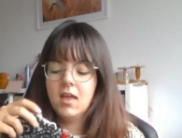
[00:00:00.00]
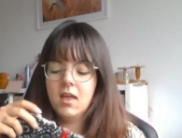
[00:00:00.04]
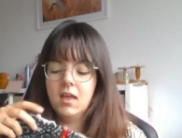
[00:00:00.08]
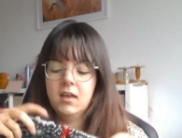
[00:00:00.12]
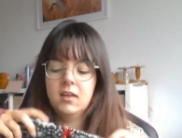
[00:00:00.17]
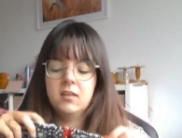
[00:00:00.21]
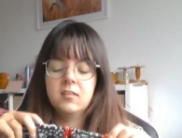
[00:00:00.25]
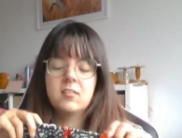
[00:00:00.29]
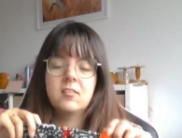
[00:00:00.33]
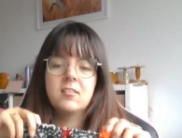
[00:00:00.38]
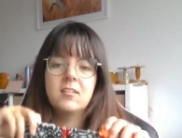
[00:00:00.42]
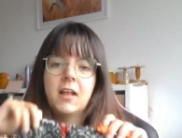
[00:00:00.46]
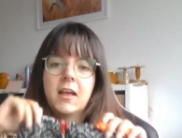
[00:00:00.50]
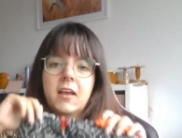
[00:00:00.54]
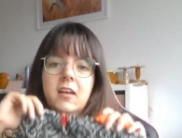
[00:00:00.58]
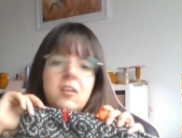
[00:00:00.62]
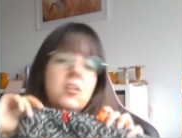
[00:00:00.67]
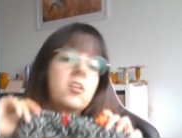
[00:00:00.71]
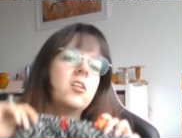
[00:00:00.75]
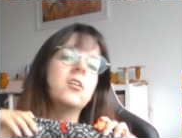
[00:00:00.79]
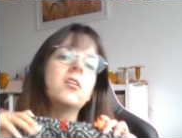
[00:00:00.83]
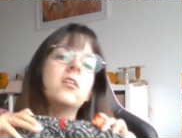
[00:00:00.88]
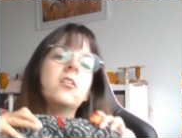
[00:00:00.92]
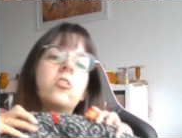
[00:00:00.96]
It's like
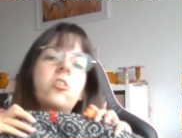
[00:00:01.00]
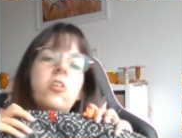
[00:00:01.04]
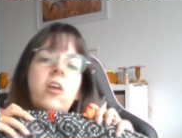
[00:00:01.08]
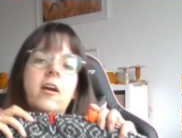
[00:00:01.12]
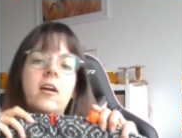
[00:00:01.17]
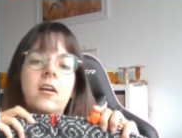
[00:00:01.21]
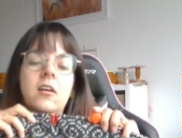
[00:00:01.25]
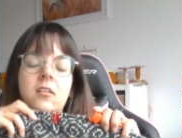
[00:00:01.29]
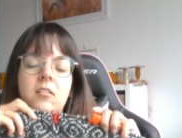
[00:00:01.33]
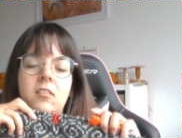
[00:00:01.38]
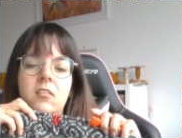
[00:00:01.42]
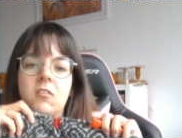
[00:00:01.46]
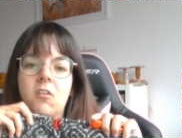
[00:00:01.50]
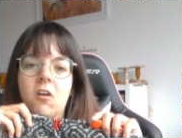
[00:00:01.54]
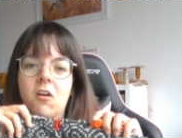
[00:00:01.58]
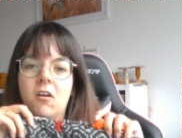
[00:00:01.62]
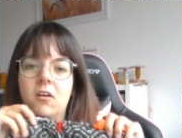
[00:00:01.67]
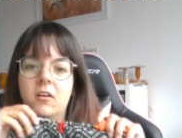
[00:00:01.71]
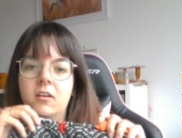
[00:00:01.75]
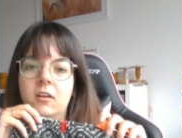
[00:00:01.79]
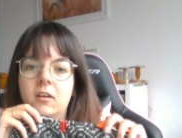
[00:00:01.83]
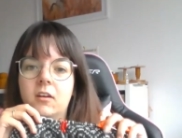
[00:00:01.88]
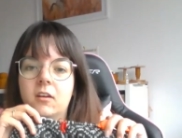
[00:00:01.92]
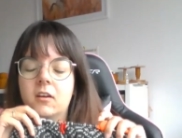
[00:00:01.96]
a jacket
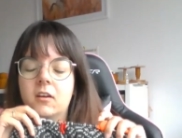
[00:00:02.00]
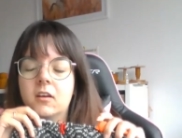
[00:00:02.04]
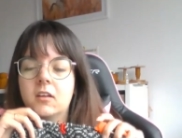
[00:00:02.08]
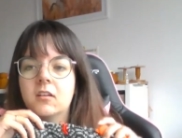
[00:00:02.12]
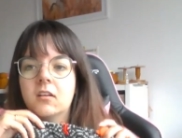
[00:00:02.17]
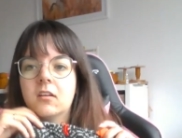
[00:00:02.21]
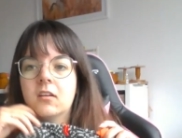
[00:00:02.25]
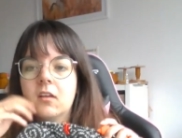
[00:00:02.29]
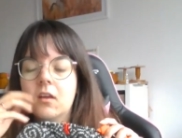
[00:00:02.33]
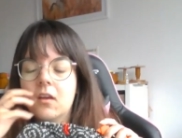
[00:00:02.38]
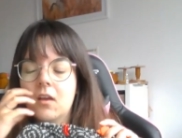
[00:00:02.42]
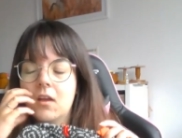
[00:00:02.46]
cardigan